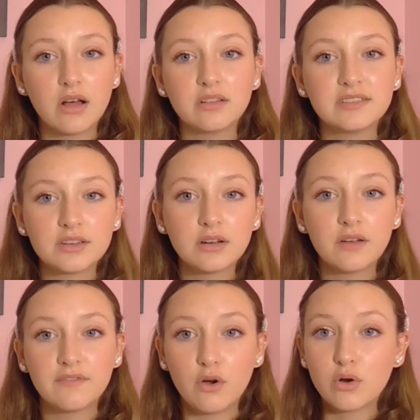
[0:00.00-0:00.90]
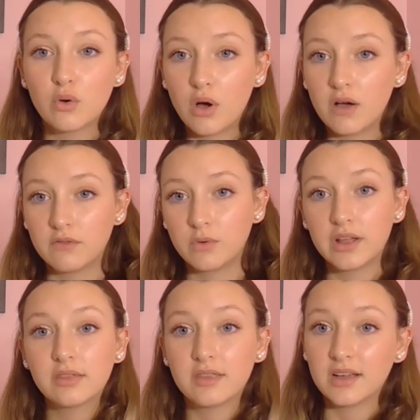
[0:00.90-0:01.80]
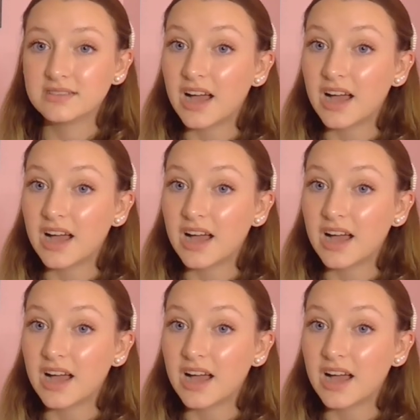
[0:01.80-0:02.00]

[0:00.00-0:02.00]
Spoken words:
I'll insert a photo of what the